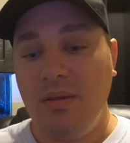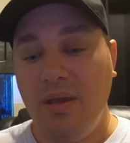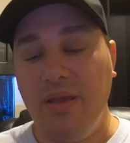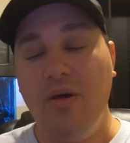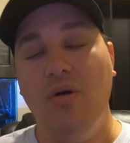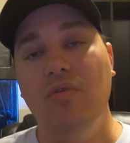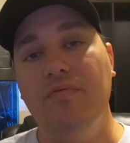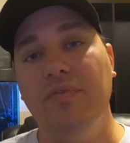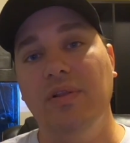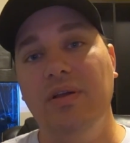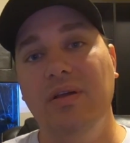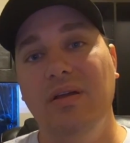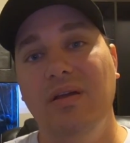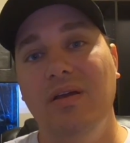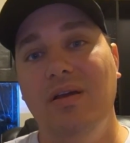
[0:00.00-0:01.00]
And
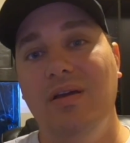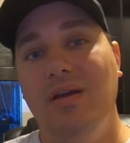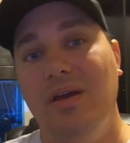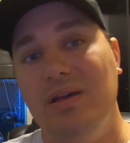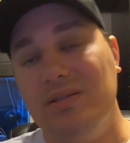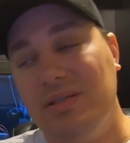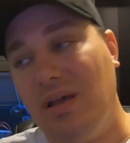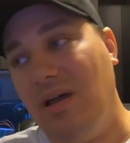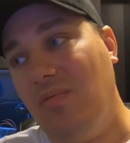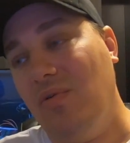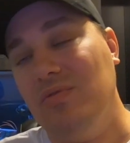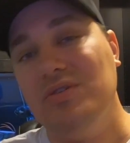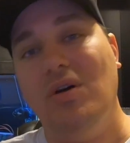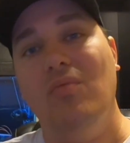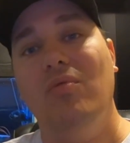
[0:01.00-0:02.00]
hopefully, as time
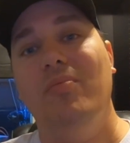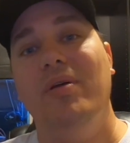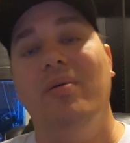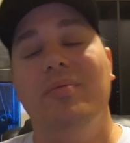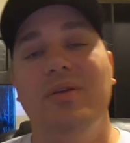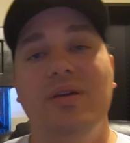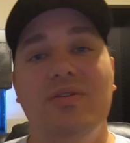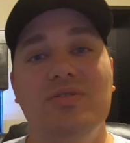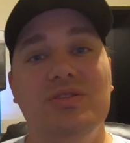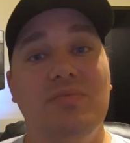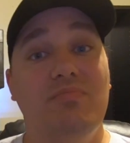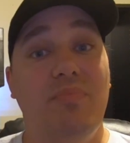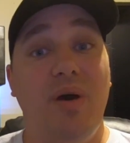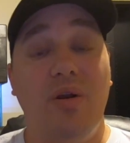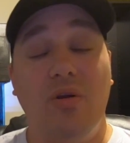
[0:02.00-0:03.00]
goes on, we'll be able to get in
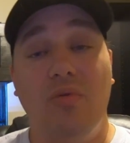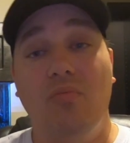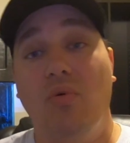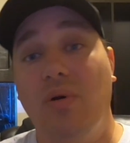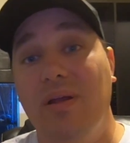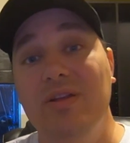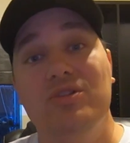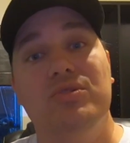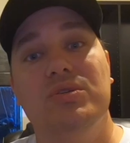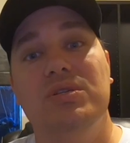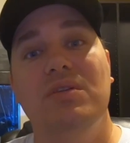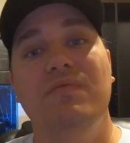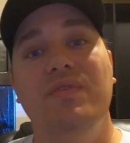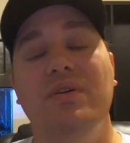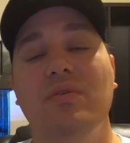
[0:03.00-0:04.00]
some better, more
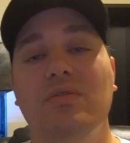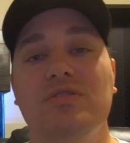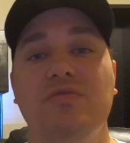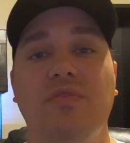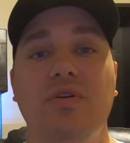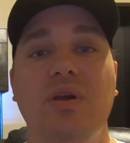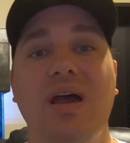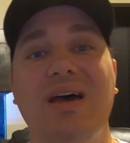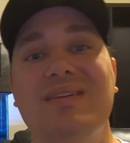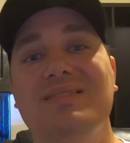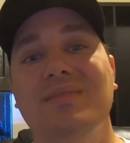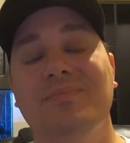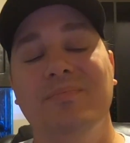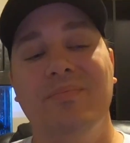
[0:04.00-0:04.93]
interesting vehicles for you guys.